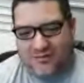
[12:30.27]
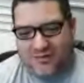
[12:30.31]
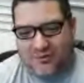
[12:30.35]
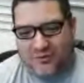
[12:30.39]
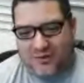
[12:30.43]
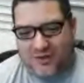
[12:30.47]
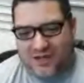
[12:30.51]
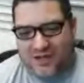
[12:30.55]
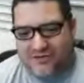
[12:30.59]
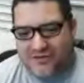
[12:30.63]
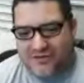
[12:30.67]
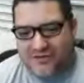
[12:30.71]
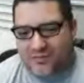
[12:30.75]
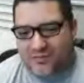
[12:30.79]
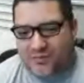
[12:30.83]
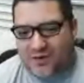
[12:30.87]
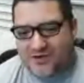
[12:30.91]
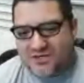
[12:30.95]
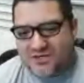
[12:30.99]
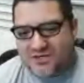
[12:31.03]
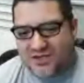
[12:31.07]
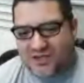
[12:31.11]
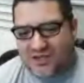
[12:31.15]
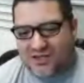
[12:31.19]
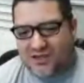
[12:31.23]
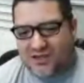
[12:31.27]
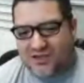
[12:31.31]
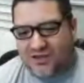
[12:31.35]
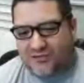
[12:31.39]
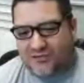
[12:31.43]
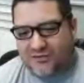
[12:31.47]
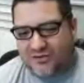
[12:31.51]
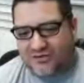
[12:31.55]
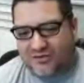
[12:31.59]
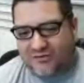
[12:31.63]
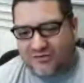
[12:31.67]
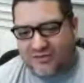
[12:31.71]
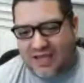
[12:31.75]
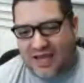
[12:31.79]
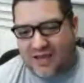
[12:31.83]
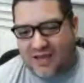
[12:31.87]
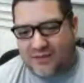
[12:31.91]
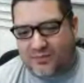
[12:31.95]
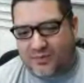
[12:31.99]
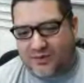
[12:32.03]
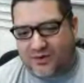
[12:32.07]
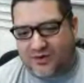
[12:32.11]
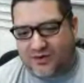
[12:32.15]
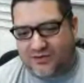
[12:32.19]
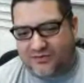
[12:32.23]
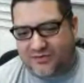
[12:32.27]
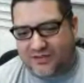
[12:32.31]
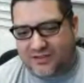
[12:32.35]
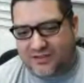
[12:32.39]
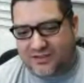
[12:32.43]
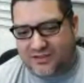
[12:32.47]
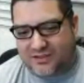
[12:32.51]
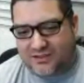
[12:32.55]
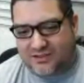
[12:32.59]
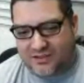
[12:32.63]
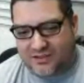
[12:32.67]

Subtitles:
What kind of impression can you give us of that part of it?